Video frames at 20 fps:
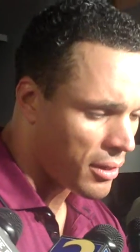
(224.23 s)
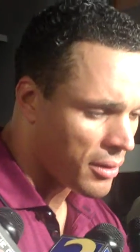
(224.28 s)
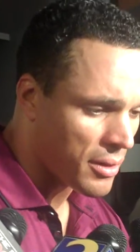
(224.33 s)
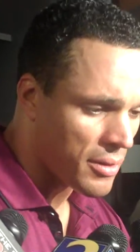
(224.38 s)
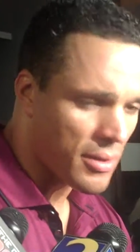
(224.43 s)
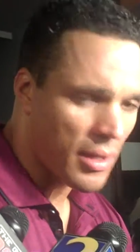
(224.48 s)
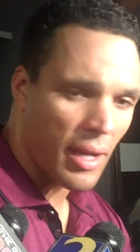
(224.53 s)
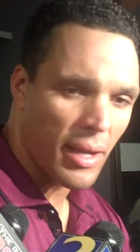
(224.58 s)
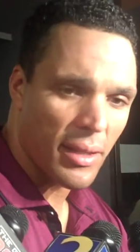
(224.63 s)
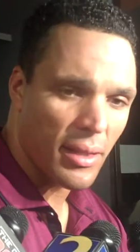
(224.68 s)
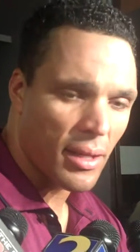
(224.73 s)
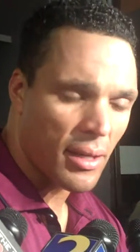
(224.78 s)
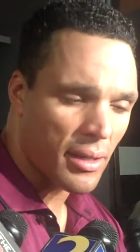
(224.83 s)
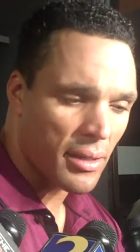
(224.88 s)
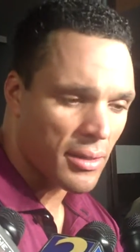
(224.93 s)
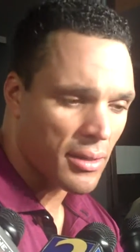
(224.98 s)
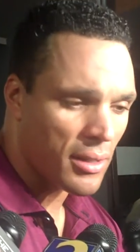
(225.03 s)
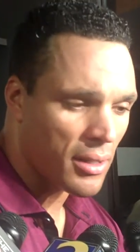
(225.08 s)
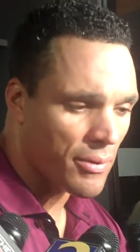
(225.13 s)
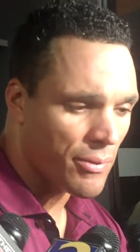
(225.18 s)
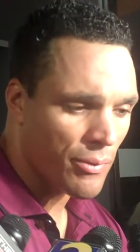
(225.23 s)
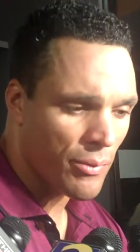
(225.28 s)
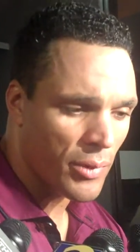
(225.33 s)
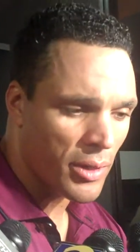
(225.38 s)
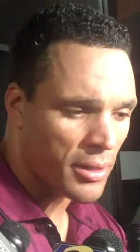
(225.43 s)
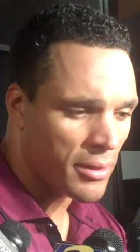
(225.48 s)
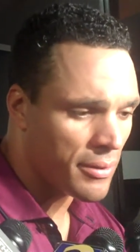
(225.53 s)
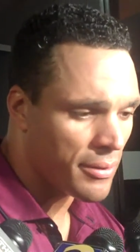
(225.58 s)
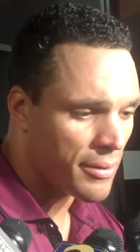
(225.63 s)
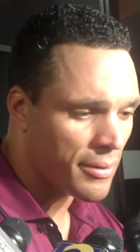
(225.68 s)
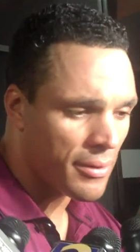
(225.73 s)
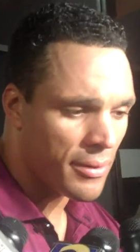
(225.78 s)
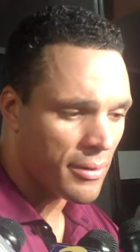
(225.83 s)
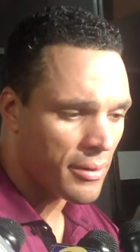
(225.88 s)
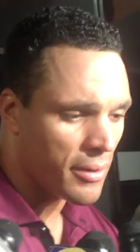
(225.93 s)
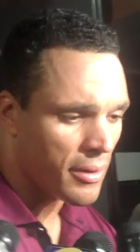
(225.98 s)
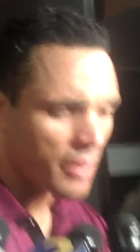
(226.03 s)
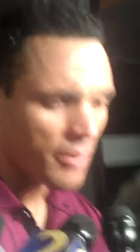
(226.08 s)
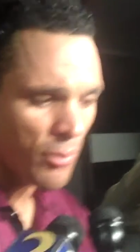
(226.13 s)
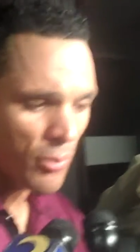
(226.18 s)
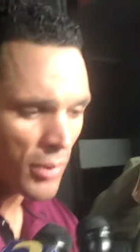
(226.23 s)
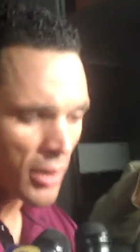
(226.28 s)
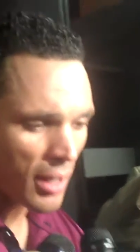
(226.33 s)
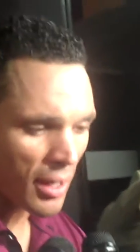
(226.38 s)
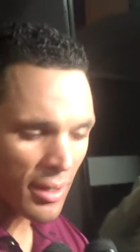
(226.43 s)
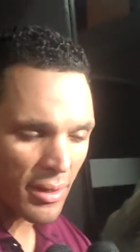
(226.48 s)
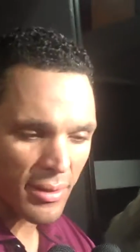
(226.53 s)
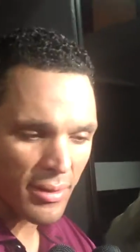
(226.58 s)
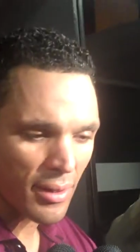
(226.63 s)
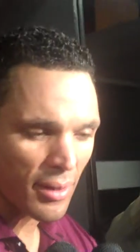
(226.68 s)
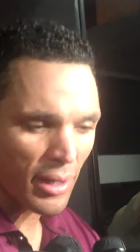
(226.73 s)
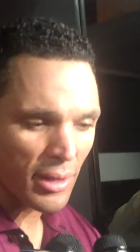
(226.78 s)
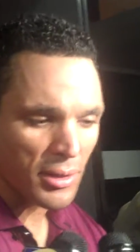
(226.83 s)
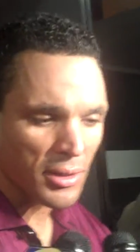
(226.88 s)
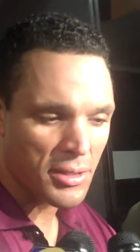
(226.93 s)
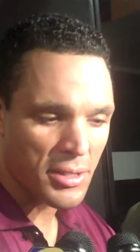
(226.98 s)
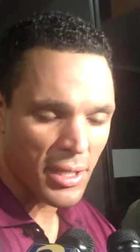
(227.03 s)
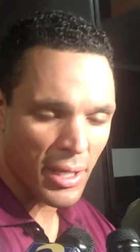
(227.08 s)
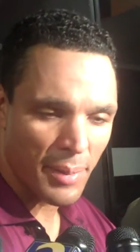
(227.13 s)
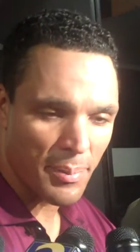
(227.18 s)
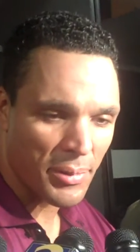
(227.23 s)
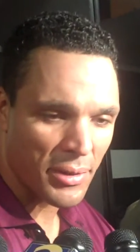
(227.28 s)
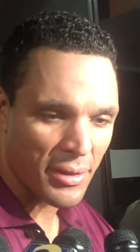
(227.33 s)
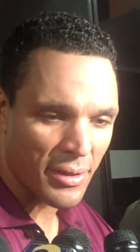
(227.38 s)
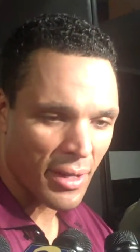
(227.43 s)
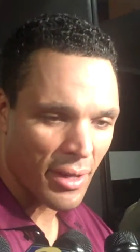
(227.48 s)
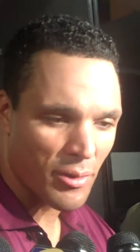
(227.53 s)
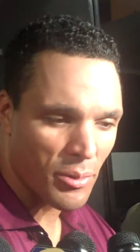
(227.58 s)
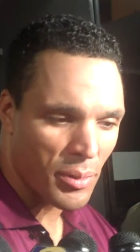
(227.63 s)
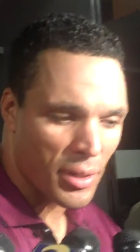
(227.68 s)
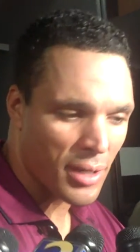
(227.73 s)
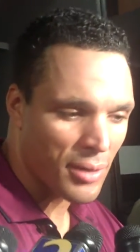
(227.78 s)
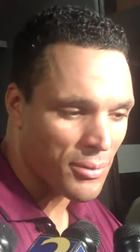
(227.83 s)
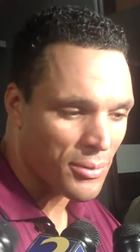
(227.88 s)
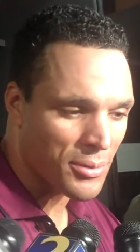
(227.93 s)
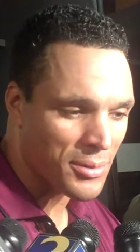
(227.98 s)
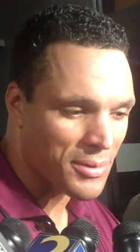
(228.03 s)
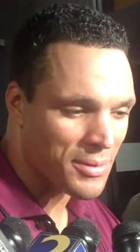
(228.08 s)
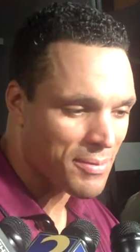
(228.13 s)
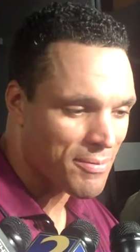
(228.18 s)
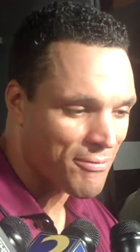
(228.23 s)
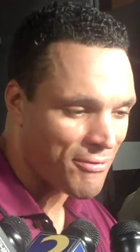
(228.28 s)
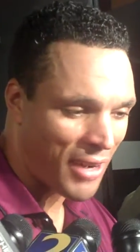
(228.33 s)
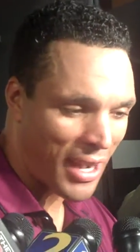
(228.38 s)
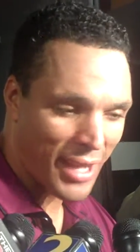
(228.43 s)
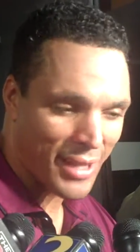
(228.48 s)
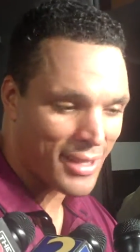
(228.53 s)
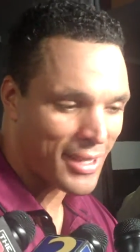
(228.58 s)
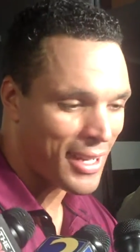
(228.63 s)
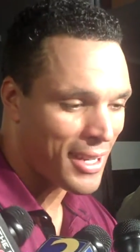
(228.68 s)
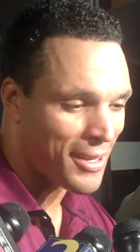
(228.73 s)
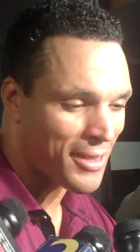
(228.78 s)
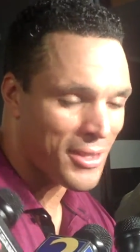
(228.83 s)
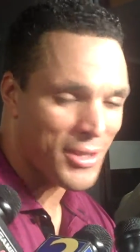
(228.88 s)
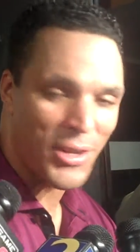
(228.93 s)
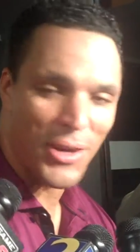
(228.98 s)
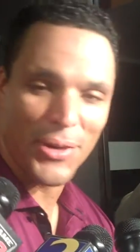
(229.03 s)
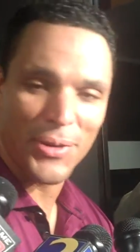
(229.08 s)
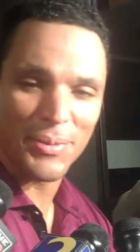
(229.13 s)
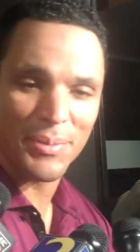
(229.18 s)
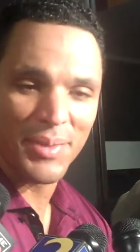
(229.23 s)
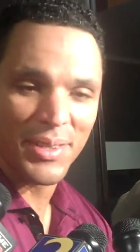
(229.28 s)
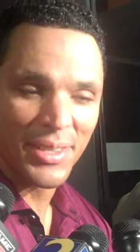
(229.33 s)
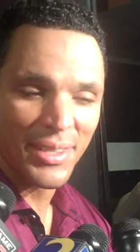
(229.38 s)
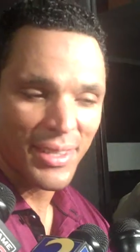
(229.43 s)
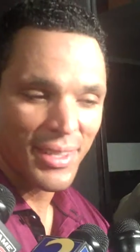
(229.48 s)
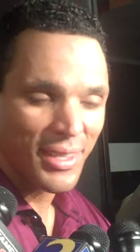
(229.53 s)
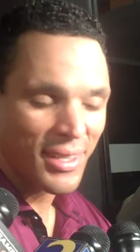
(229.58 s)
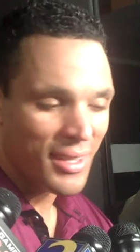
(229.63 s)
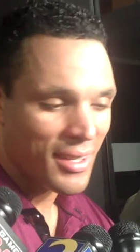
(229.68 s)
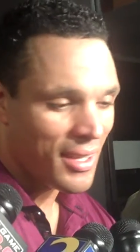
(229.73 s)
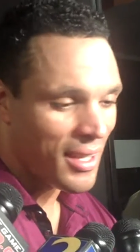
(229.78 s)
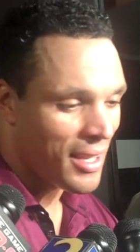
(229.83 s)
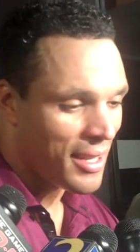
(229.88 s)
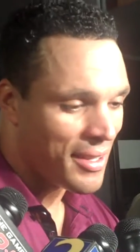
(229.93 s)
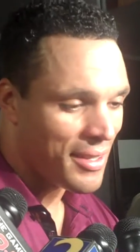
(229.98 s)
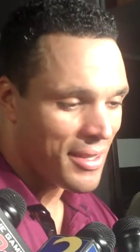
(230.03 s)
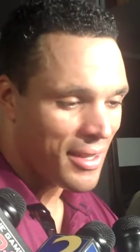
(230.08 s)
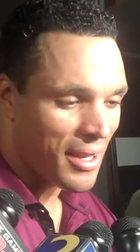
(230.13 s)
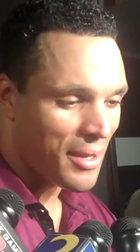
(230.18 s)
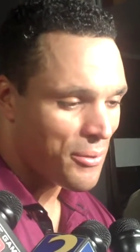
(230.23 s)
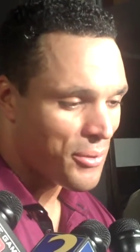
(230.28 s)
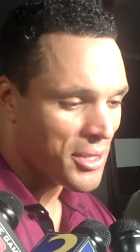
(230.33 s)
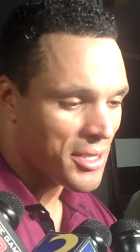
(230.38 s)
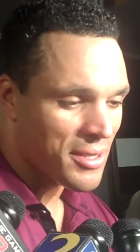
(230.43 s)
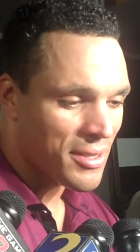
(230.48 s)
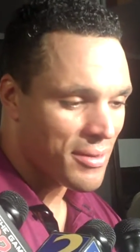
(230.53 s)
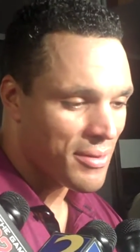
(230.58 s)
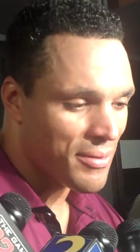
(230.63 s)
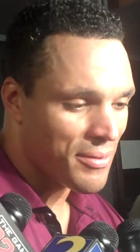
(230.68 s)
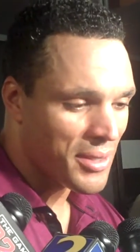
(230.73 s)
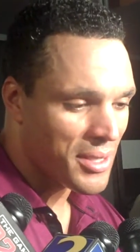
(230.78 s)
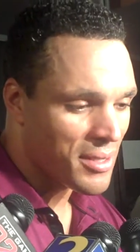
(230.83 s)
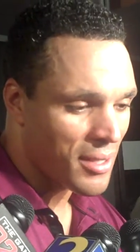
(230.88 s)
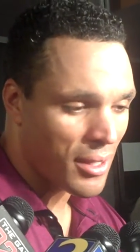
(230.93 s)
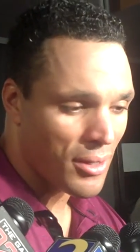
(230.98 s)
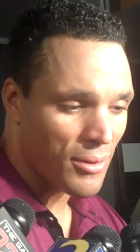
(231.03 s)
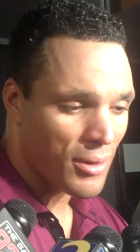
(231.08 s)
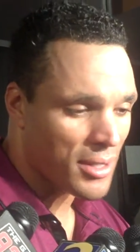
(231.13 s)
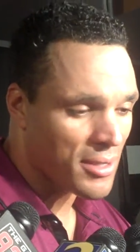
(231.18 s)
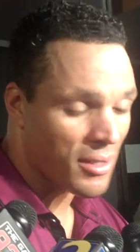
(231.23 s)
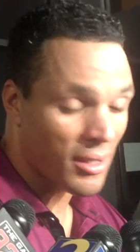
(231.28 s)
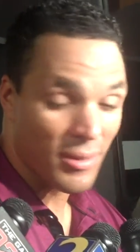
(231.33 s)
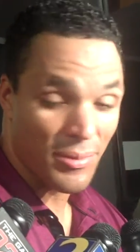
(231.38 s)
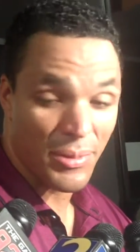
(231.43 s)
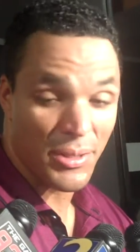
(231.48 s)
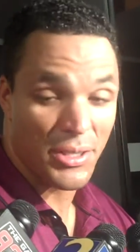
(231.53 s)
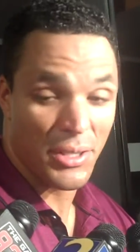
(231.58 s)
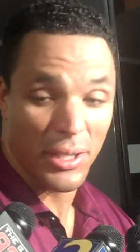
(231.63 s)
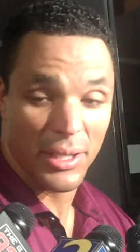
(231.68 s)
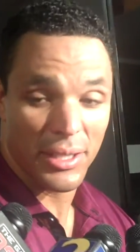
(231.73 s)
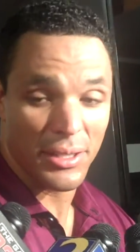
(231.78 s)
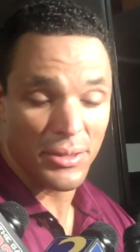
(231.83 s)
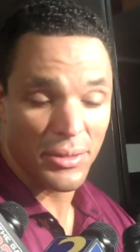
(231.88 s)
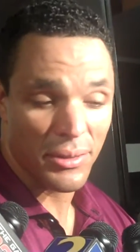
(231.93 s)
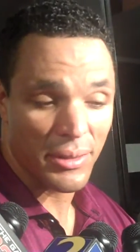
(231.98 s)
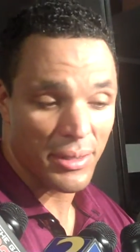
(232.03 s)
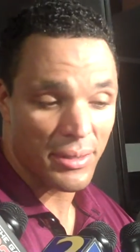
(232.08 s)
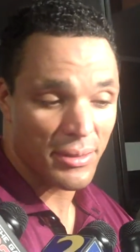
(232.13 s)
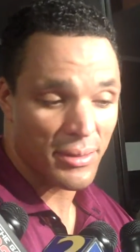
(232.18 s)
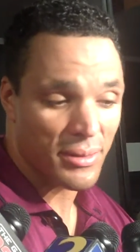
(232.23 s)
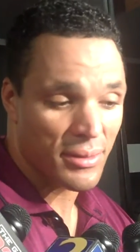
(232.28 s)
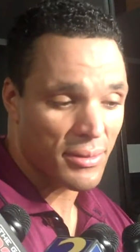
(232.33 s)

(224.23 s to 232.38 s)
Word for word: On the sideline, even when even when, like I said, I looked up and everybody was filing out of the dome, and and we we said to ourselves, we're still into it.